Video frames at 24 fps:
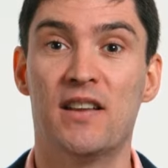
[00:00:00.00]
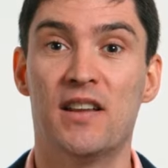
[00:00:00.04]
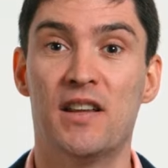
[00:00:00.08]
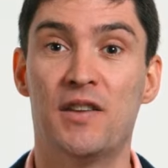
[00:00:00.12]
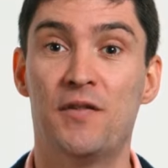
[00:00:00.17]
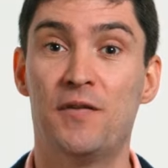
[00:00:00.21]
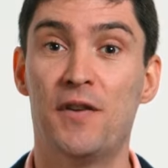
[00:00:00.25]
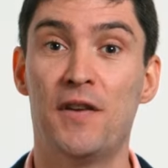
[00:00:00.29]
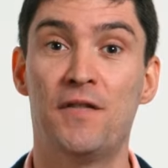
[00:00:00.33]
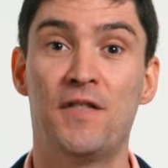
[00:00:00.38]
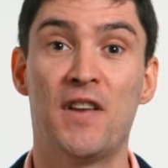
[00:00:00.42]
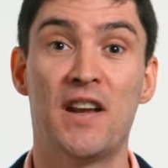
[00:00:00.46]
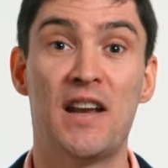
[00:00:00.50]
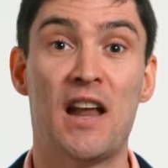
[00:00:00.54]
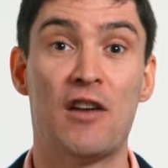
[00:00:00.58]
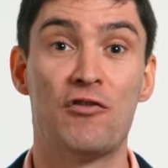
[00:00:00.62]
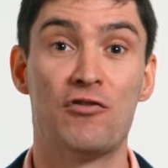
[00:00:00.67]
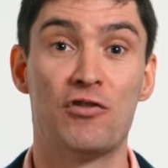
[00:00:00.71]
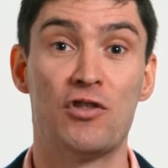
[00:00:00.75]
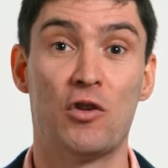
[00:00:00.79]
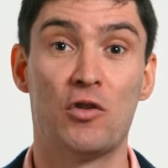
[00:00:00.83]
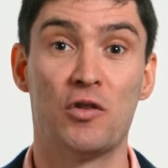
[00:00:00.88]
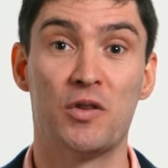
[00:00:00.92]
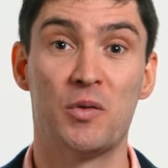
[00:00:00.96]
is
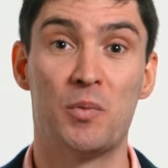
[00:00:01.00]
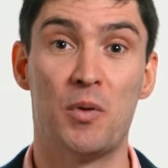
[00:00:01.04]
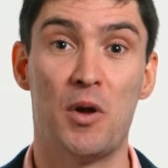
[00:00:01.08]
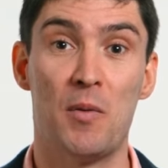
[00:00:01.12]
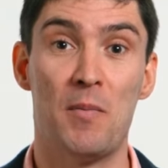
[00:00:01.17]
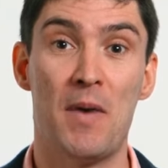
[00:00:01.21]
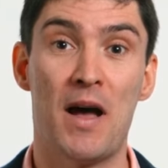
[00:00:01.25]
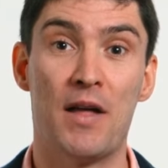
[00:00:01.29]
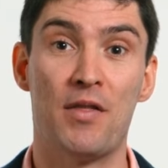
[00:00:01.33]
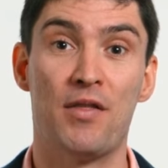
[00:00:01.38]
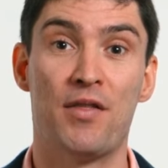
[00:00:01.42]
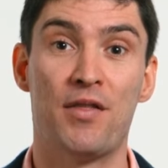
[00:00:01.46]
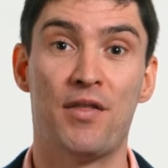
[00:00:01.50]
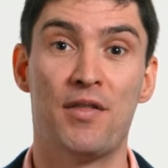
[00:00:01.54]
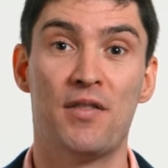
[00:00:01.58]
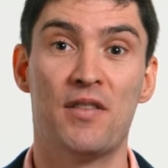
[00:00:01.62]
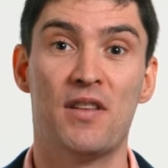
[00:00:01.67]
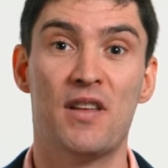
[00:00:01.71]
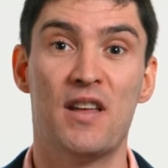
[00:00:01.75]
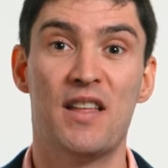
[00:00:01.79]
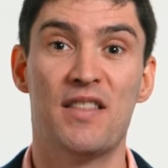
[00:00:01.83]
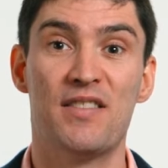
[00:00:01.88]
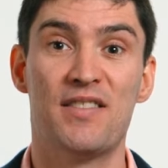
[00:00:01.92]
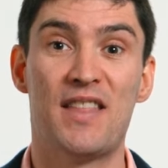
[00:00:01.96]
$1,500 per month,
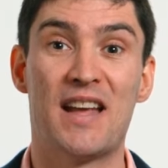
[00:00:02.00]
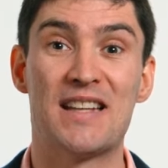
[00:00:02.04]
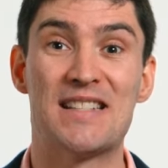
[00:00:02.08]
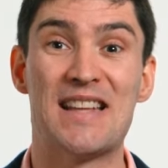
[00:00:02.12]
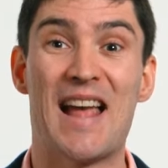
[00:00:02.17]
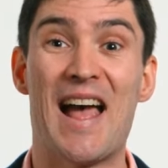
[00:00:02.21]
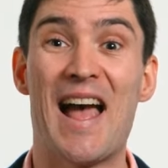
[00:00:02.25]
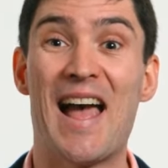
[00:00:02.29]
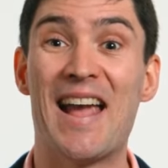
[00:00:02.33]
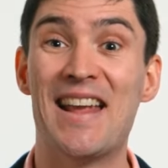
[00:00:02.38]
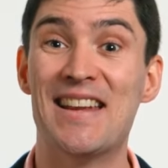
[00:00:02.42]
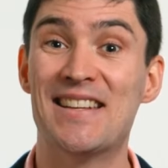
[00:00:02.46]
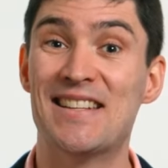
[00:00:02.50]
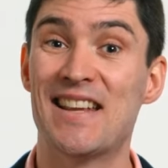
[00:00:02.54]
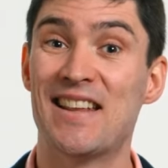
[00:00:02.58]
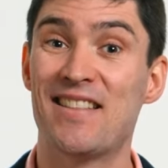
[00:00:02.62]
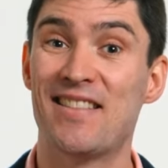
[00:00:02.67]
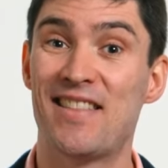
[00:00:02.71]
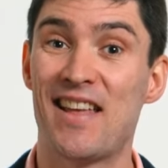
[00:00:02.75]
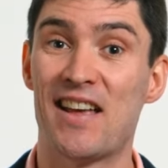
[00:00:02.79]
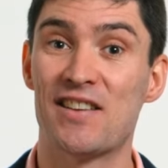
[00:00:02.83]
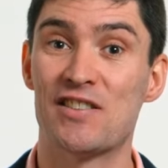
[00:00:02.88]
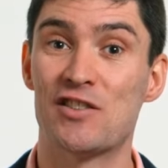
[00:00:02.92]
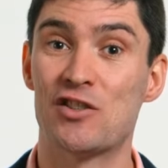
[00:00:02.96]
that's
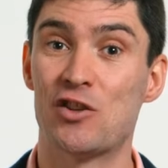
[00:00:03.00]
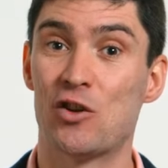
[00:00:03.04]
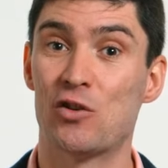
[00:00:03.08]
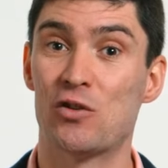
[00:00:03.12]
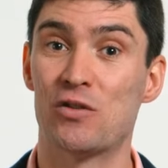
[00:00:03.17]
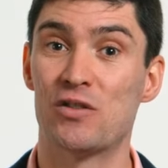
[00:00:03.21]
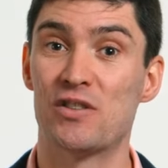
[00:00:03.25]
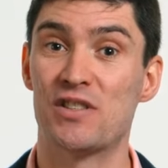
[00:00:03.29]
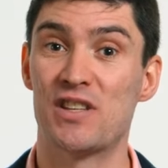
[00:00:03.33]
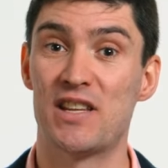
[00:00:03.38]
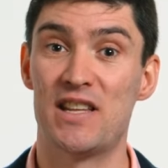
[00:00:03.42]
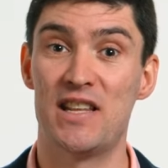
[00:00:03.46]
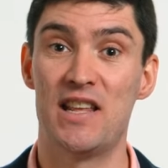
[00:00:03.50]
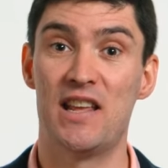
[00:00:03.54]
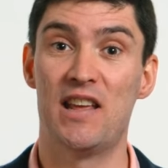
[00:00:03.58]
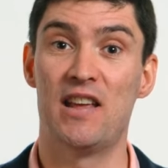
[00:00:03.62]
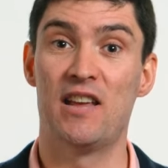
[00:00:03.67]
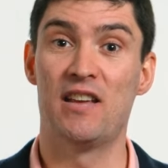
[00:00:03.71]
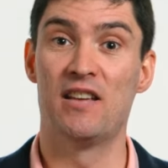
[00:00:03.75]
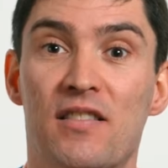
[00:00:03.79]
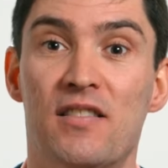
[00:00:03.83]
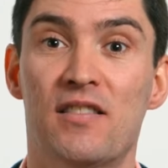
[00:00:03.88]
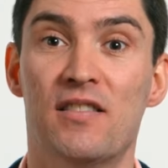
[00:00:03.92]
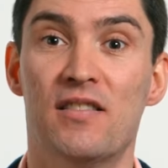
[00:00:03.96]
$18,000 a
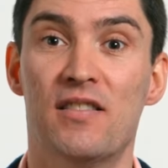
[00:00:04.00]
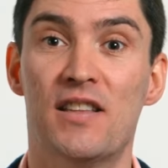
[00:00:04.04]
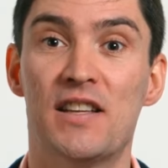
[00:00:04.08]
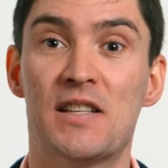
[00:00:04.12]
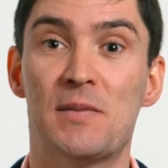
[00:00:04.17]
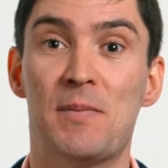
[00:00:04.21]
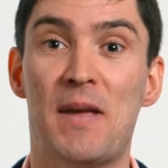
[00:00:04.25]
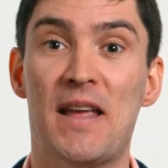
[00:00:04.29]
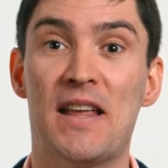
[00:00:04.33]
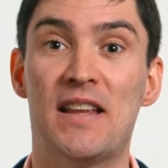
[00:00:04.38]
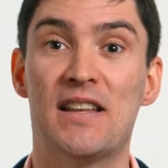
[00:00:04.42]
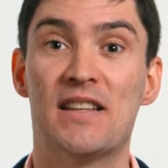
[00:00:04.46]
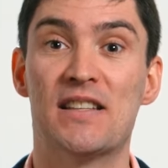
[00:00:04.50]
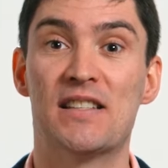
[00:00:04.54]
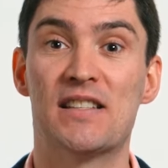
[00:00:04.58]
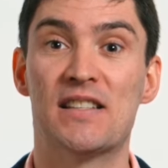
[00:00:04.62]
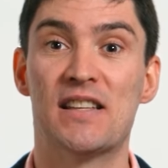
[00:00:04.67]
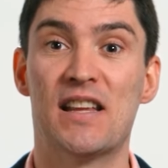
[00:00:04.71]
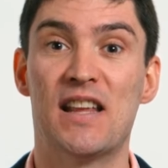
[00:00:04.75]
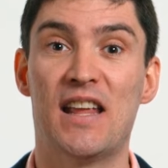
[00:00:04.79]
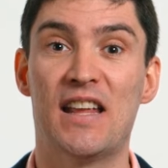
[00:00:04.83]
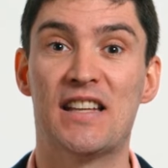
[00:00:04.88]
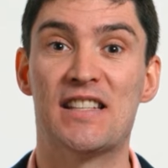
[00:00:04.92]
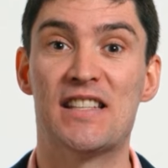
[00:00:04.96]
year. This
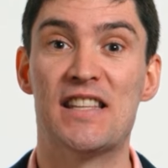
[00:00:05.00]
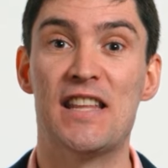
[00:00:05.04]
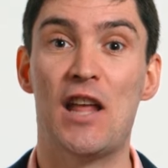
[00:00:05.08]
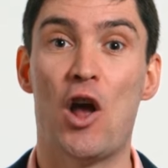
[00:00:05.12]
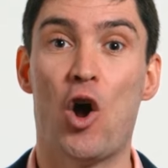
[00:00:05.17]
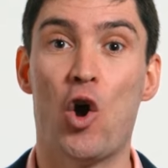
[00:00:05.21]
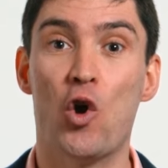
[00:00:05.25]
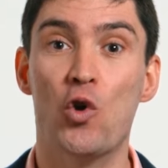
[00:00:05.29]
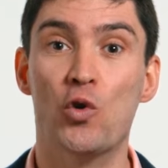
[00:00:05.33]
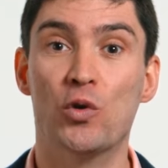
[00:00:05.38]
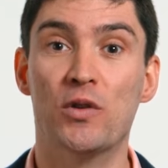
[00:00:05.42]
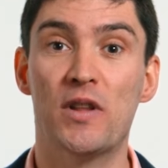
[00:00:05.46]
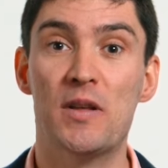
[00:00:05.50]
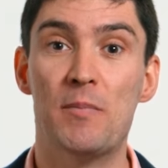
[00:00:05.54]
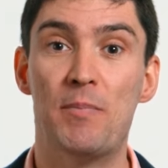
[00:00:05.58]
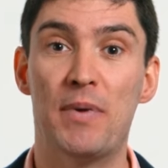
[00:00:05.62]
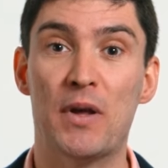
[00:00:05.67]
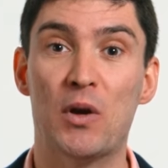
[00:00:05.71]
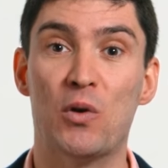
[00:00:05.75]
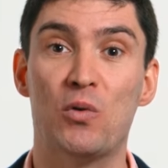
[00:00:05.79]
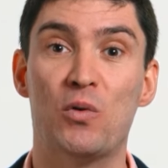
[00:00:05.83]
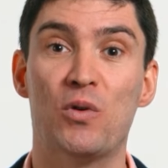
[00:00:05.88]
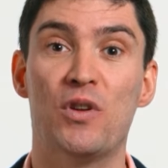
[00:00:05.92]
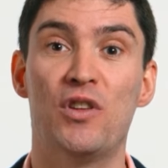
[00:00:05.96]
means it's the only
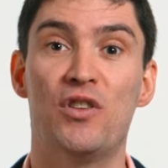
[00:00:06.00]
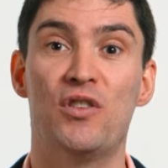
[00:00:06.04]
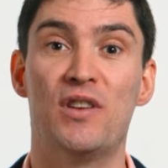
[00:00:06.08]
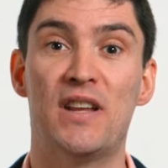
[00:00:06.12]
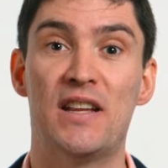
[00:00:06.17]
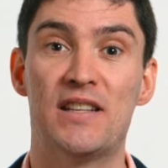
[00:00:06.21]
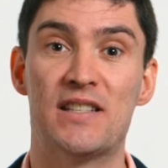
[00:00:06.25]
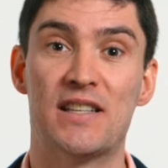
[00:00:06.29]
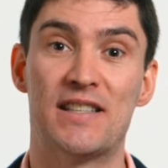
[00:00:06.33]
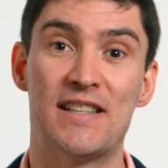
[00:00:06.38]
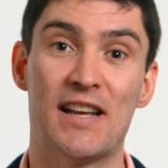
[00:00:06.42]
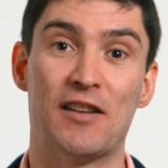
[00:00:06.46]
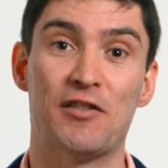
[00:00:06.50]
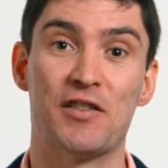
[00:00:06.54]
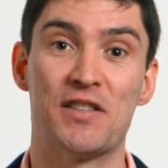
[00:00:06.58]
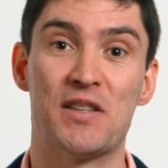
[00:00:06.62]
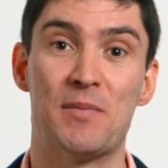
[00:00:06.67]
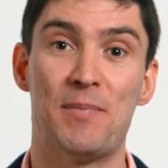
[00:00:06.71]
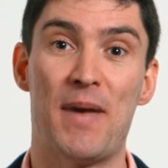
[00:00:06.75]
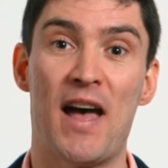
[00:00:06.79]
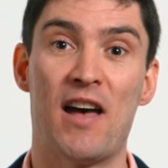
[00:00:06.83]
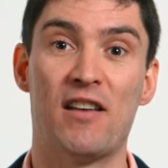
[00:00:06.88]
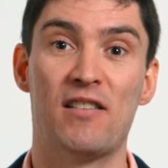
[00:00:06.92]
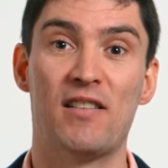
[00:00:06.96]
bill you need to tell us
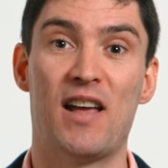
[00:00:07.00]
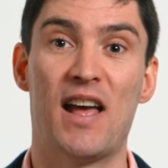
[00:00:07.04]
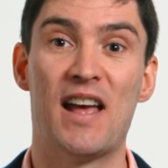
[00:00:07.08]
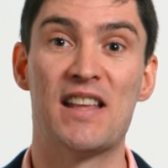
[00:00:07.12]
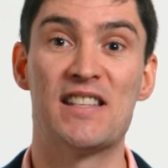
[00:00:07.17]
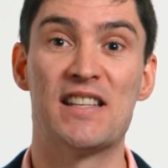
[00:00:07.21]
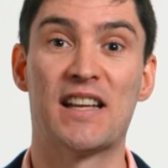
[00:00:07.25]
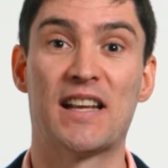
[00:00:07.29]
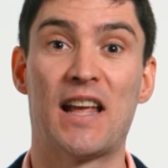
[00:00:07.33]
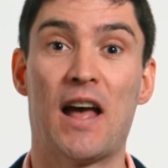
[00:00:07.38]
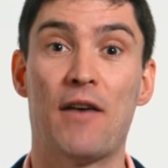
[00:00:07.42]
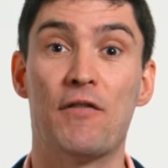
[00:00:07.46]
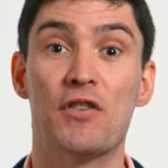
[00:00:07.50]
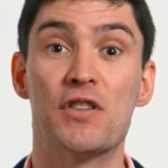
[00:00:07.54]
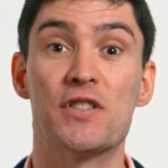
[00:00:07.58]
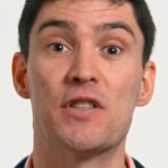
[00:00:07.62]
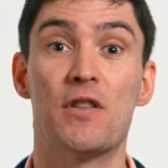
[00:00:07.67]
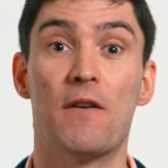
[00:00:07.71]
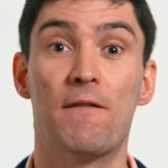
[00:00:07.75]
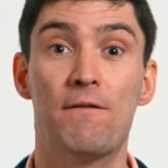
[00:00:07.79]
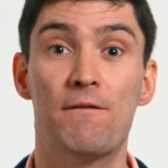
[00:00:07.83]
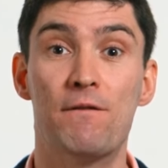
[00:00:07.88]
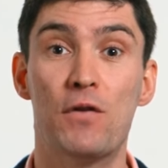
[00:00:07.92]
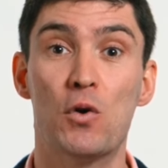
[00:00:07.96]
about, as it covers
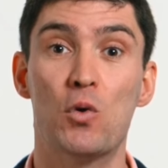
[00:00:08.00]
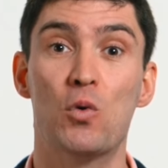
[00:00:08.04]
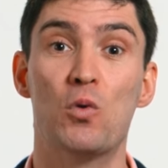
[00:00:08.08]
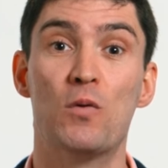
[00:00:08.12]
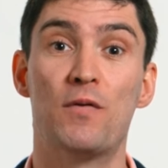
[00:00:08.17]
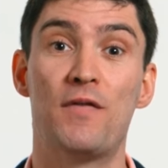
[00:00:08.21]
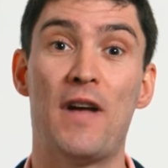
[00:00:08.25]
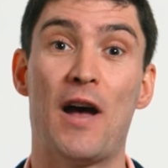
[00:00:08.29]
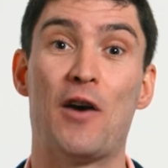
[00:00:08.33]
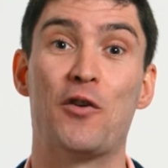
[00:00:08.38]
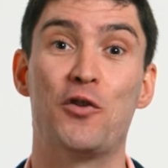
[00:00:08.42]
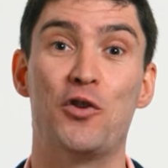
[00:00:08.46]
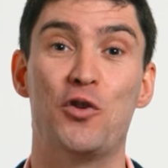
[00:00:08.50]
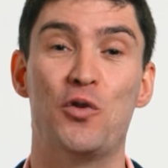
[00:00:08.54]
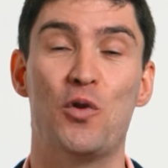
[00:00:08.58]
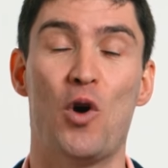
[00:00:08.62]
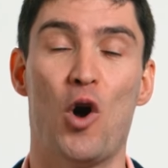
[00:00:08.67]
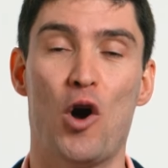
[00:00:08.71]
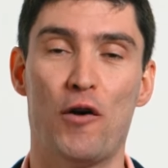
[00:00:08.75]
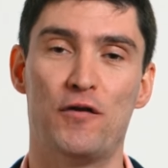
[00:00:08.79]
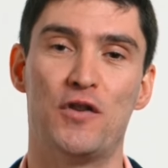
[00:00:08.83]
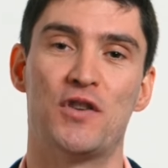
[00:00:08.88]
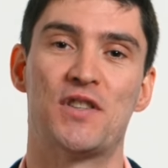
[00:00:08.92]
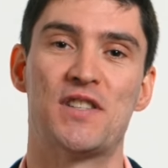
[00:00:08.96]
the full value
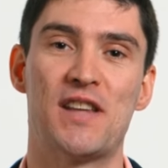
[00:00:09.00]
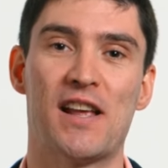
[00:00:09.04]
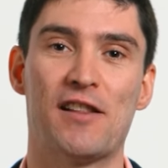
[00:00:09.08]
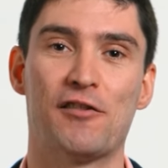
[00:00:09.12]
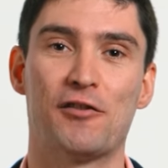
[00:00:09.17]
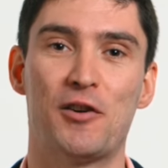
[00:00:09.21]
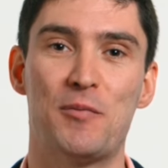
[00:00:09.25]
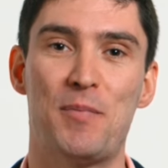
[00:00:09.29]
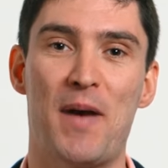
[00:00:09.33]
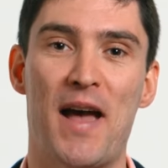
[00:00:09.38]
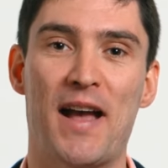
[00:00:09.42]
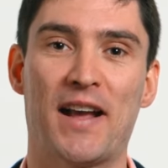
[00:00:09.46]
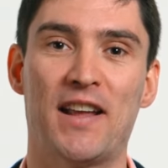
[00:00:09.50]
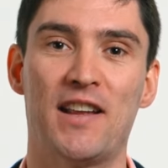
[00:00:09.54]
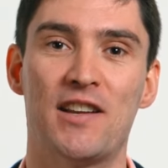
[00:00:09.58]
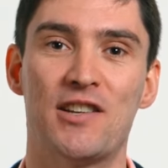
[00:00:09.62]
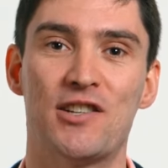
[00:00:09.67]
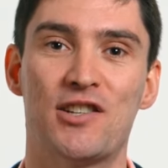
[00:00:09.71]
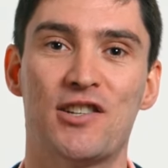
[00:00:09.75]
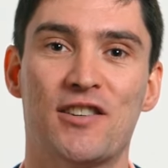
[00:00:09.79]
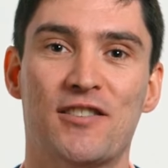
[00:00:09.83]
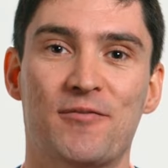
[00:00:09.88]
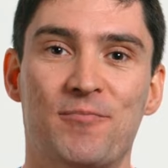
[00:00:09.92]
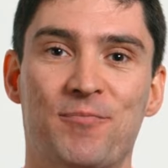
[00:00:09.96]
of your salary
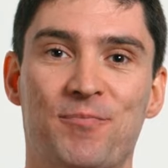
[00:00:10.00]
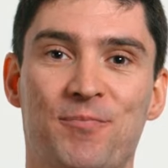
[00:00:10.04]
package.